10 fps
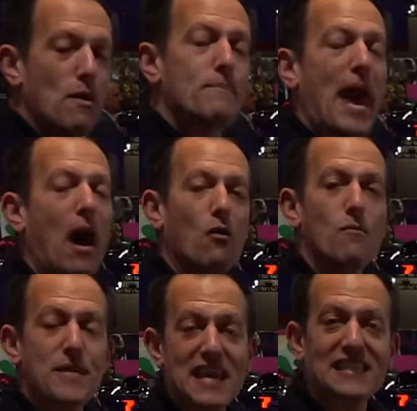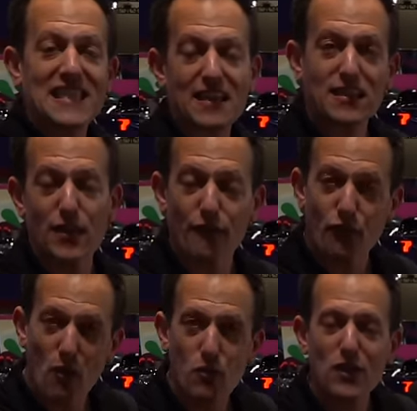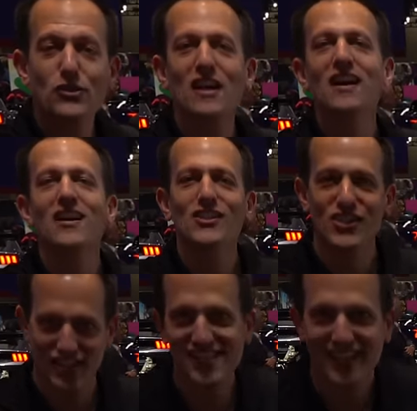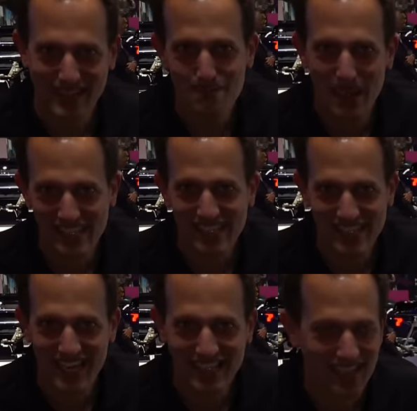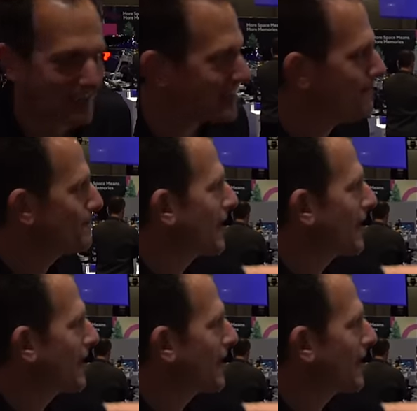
with power being sent to the front wheels, just like the Mazda CX-90.